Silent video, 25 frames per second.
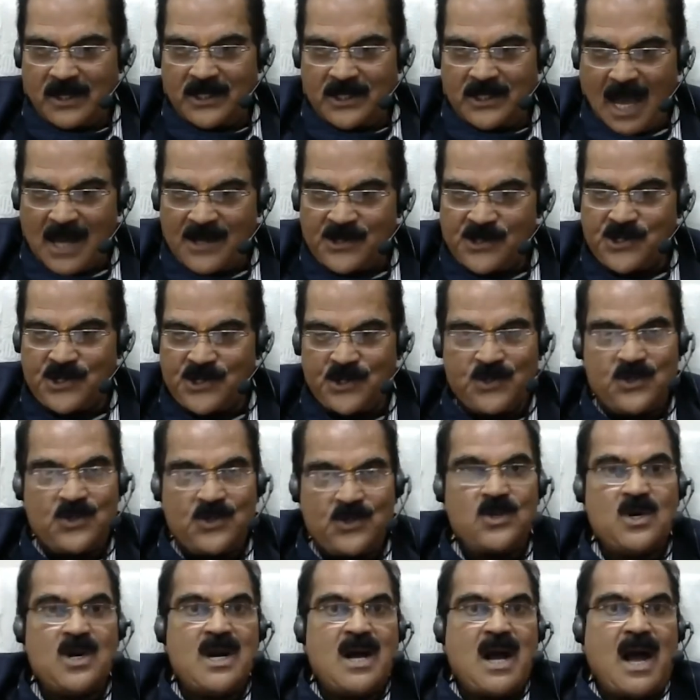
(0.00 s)

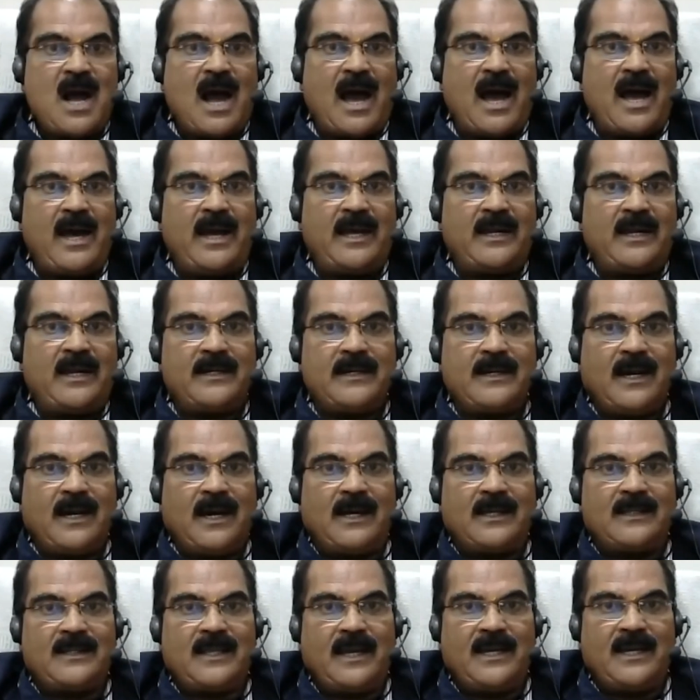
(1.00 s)
Gitanchu, and
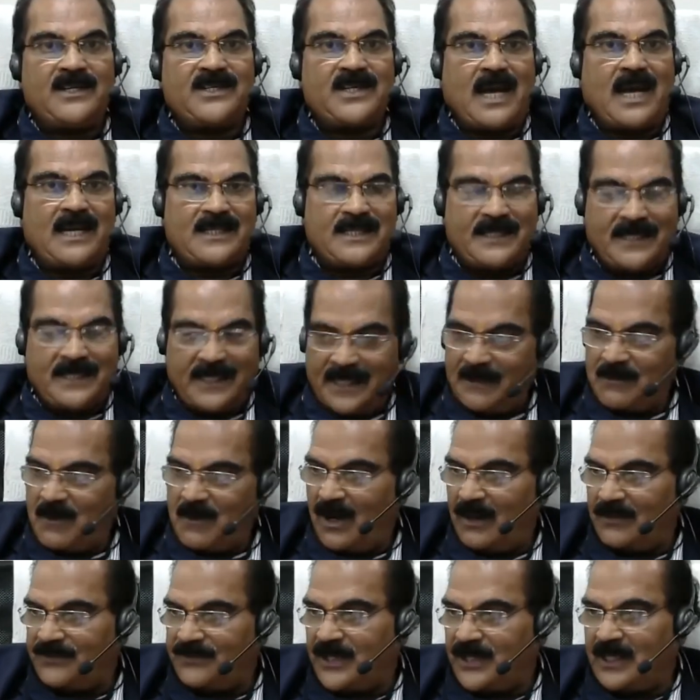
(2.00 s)
uh, the entire team
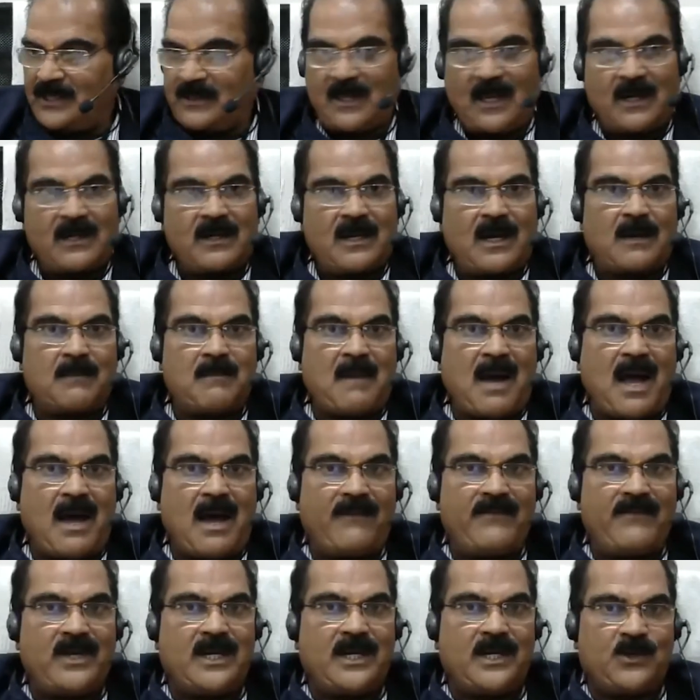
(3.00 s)
of Teerthanker
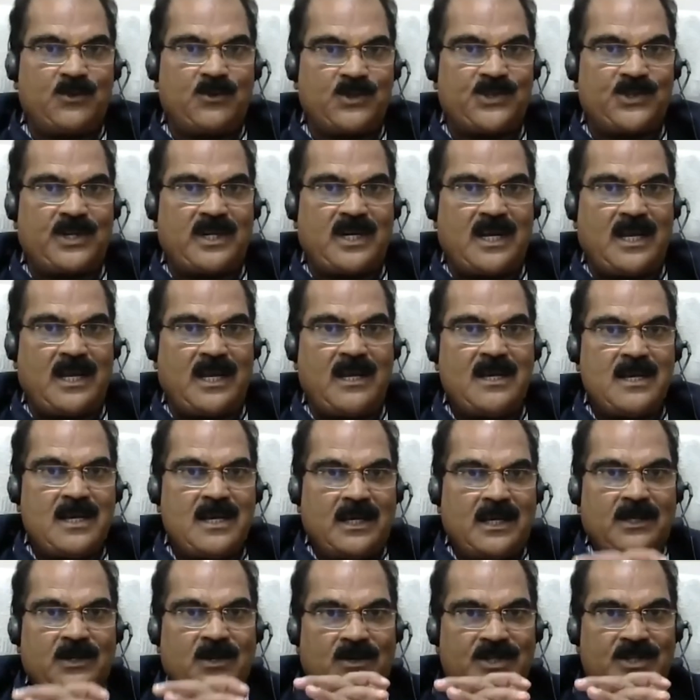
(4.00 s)
Mahaveer University.
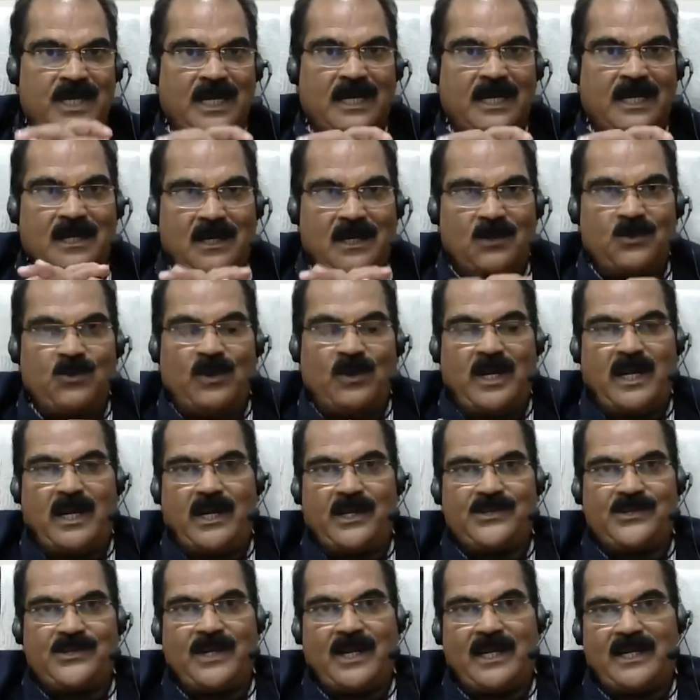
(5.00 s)
You have taken a good
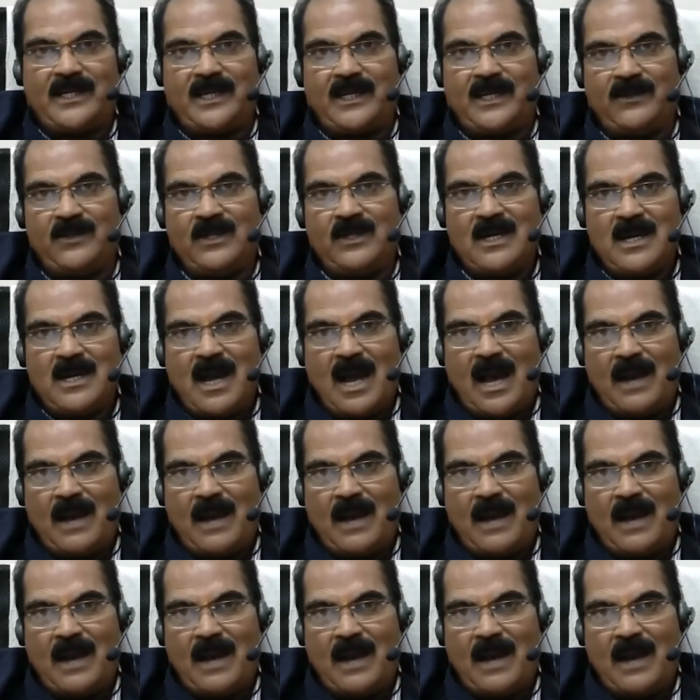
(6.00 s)
initiative.